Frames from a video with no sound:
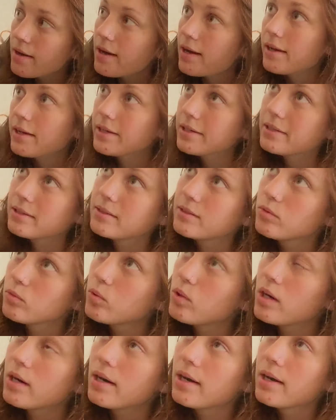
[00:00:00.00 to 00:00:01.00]
and
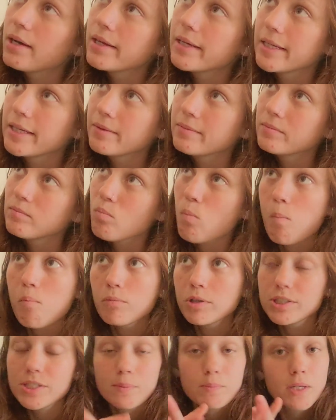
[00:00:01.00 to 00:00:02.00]
why
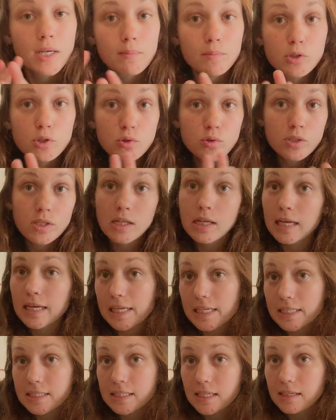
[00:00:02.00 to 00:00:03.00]
we sometimes use
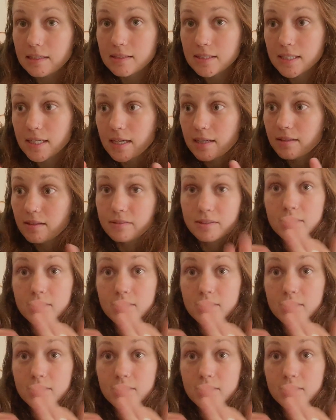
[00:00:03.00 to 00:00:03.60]
clays at, say,